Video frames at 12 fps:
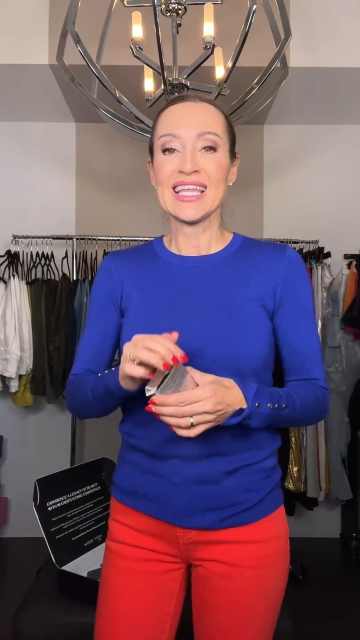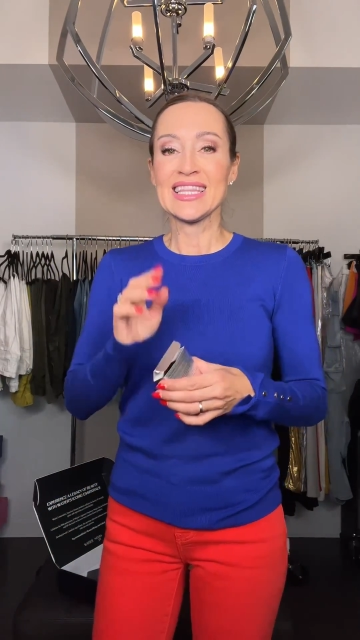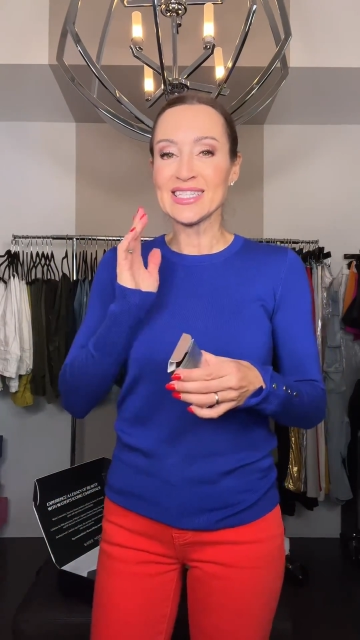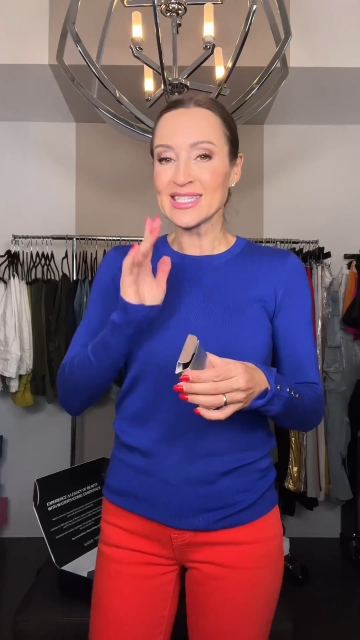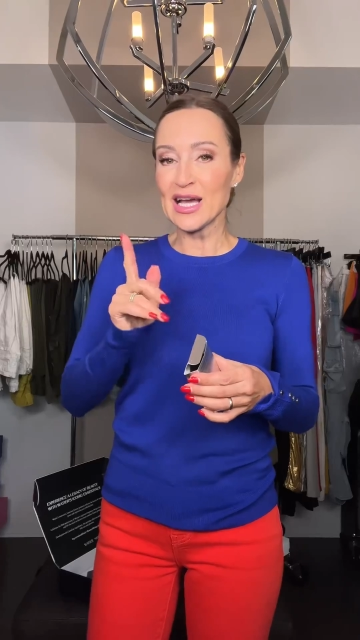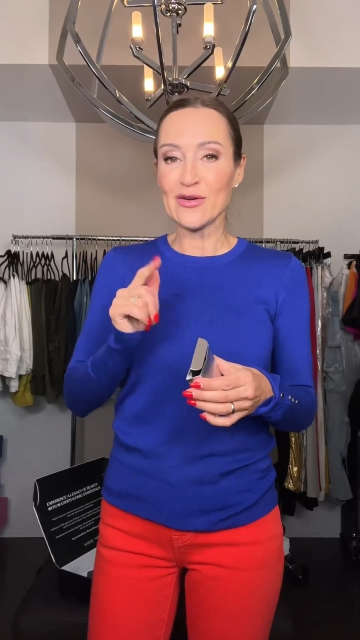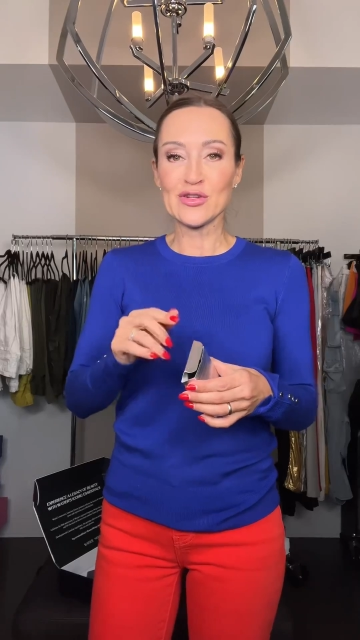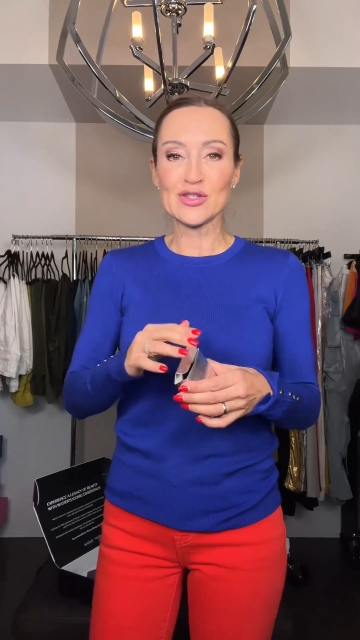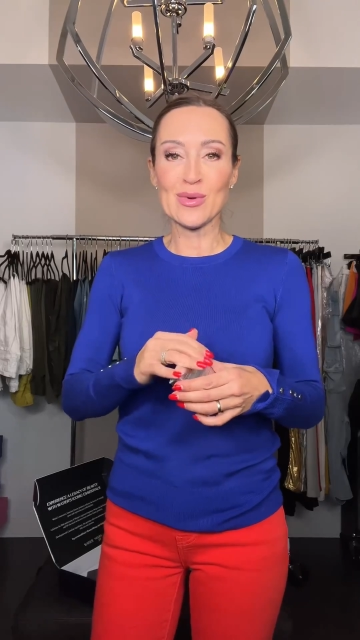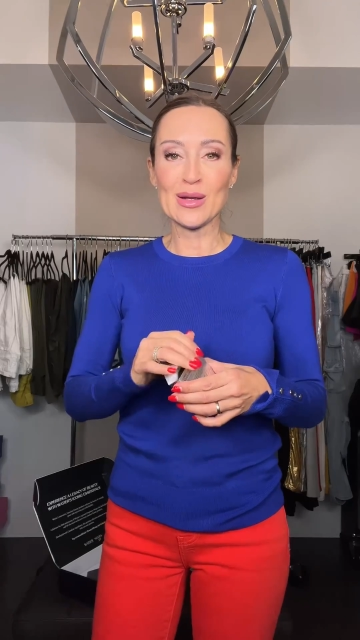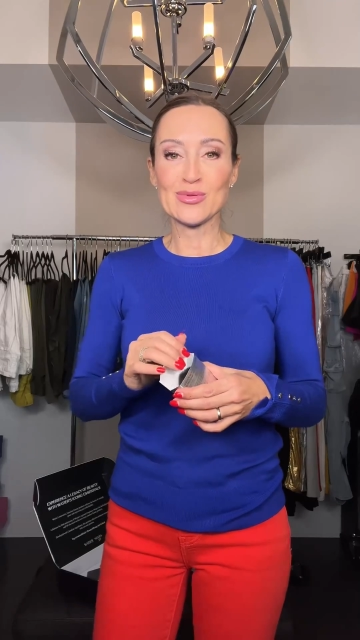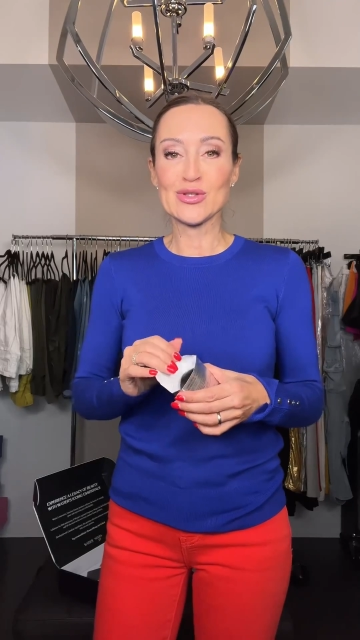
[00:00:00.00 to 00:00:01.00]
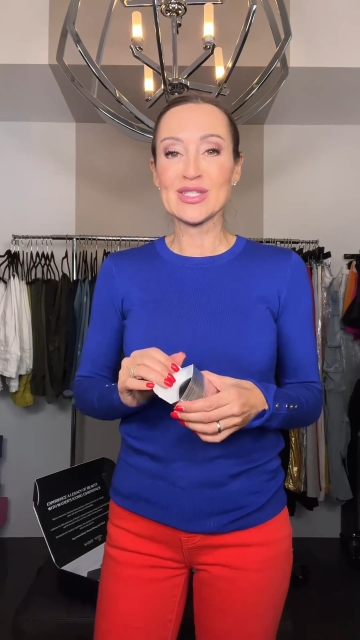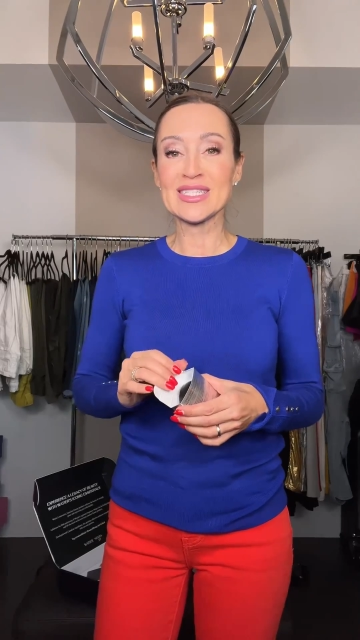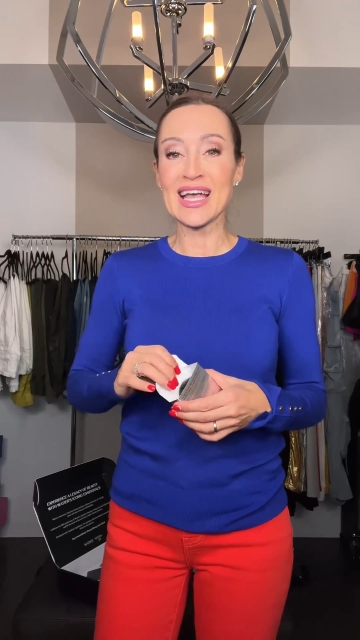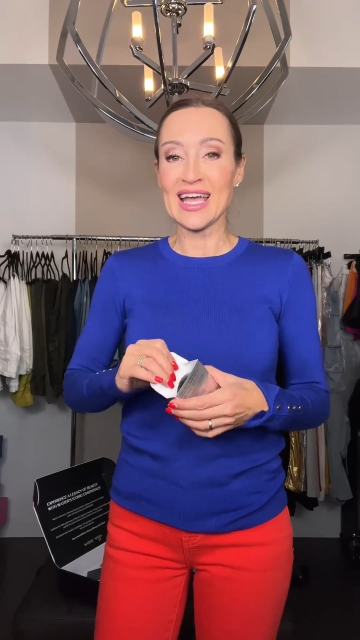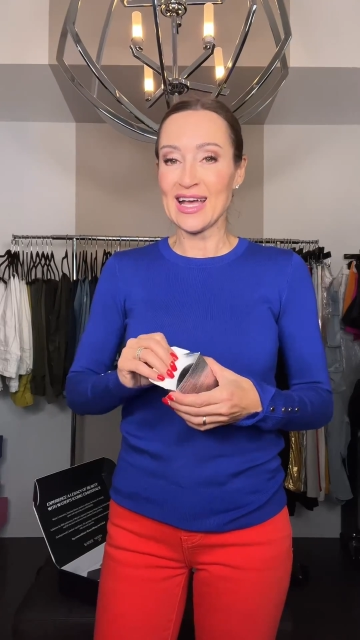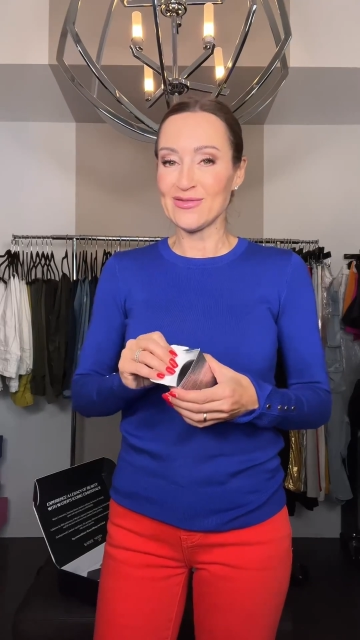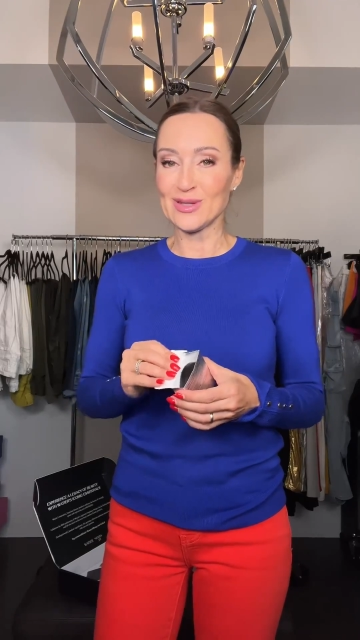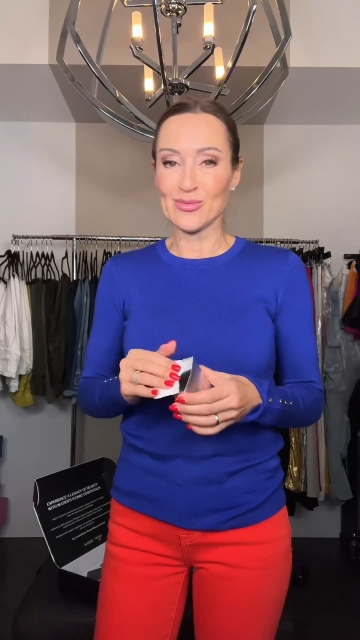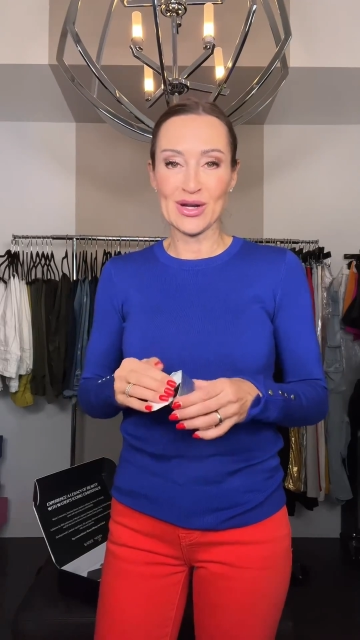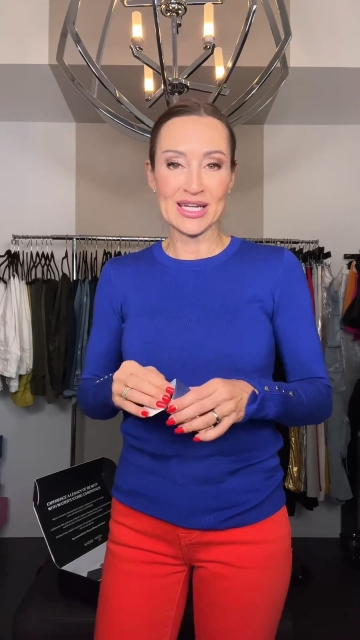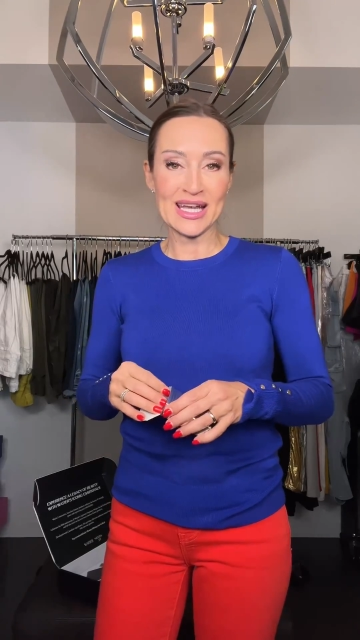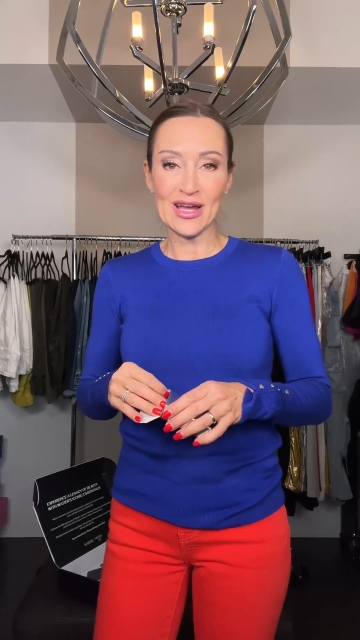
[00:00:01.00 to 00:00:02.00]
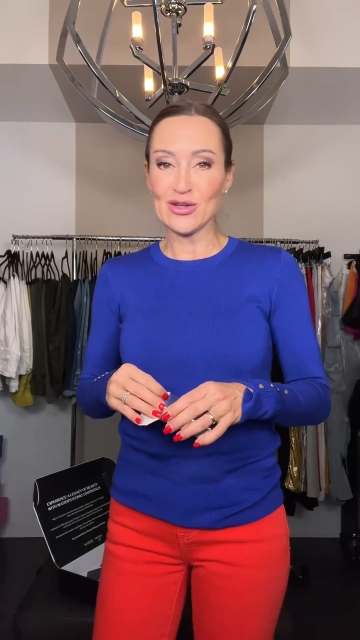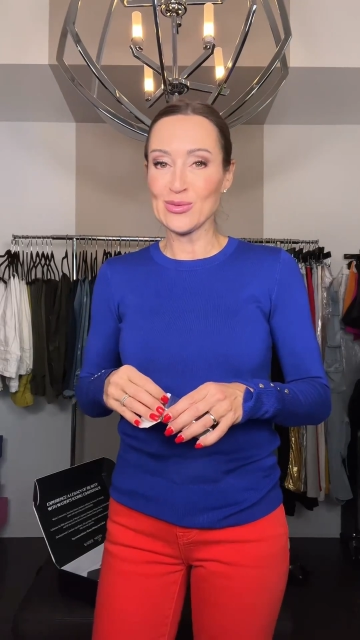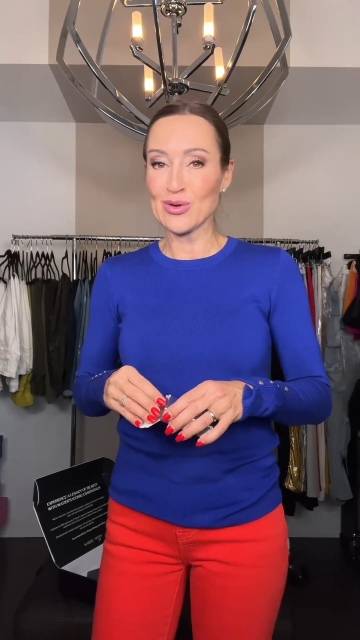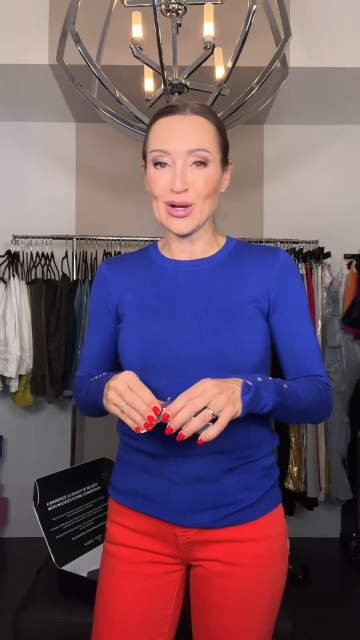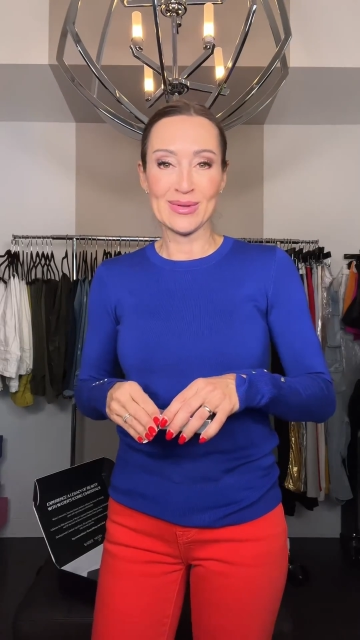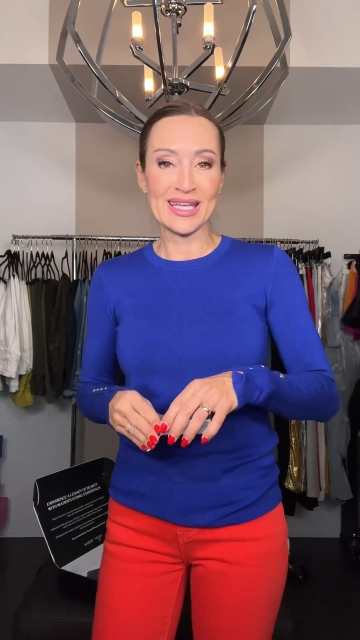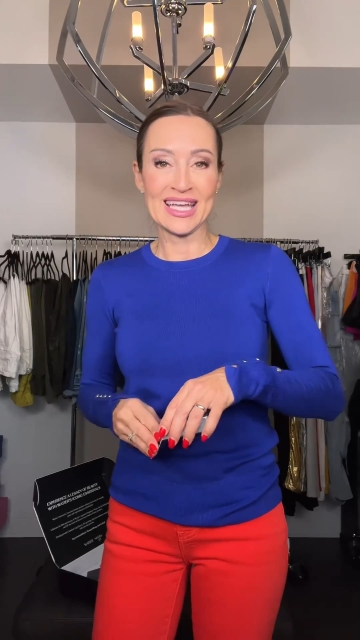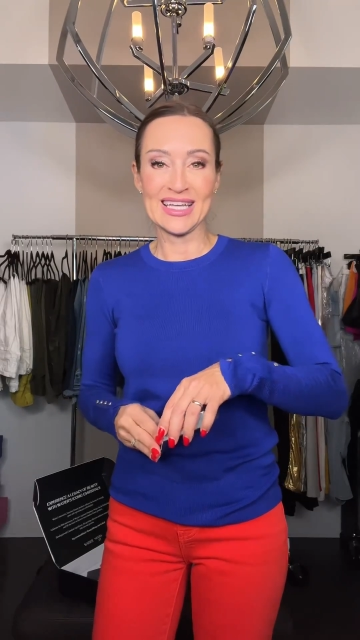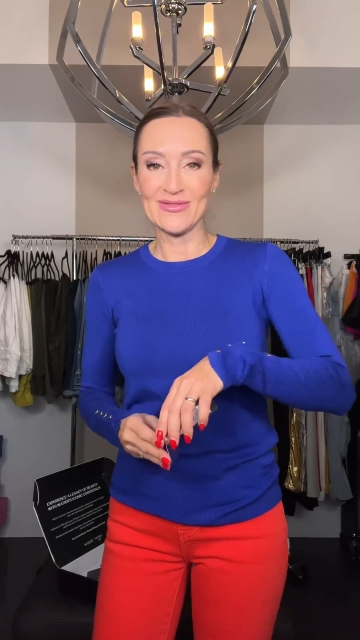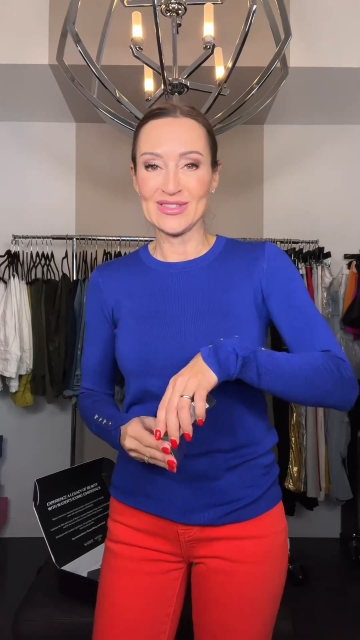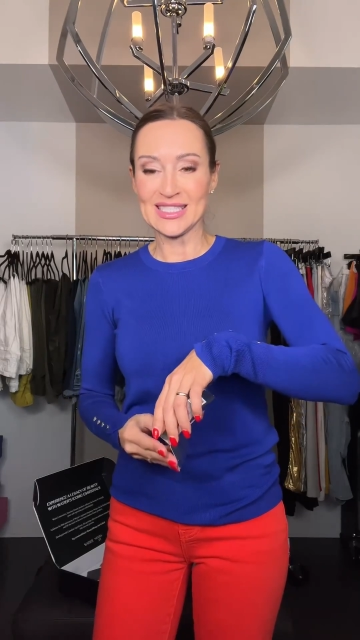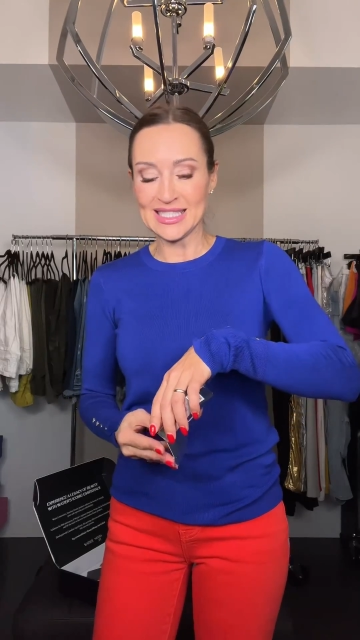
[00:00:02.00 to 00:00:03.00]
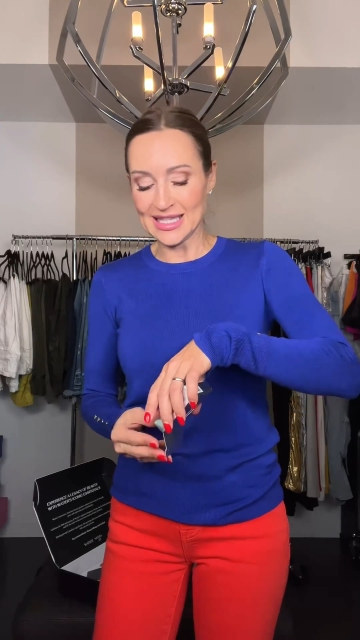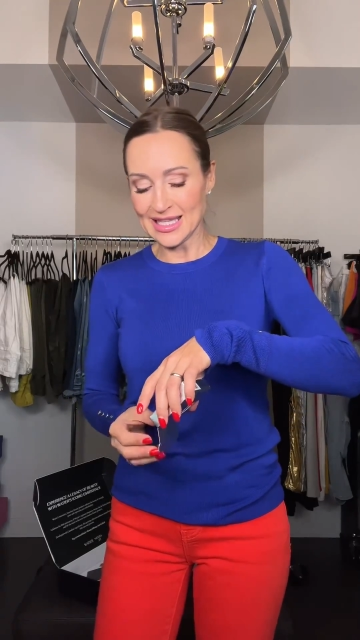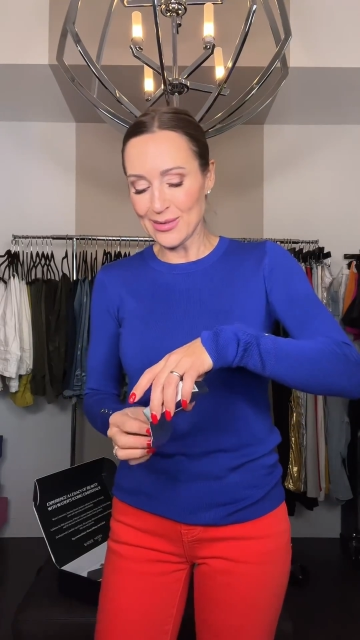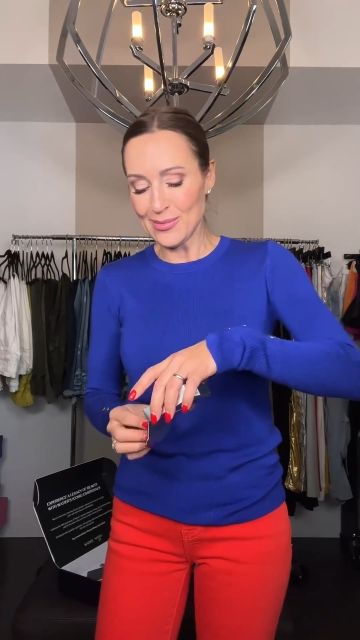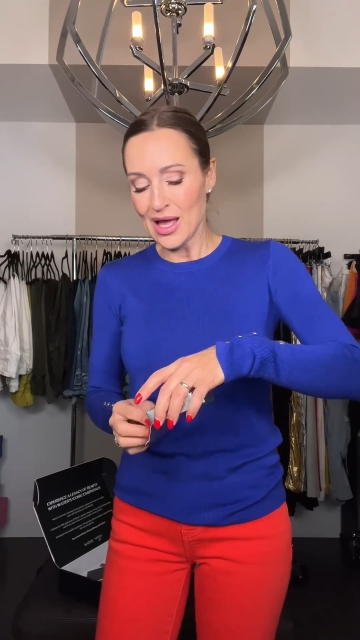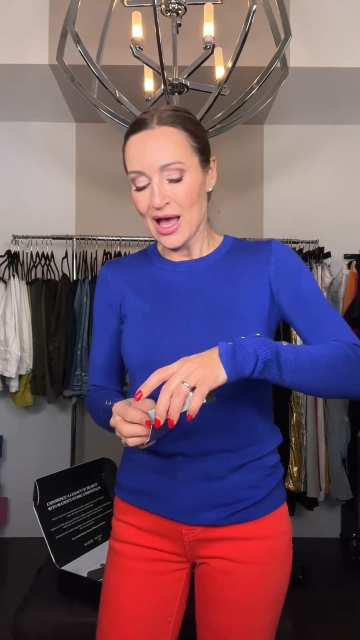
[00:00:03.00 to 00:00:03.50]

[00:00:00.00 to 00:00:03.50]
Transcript: This covers my bruises. I have some right now. You probably can't even see them.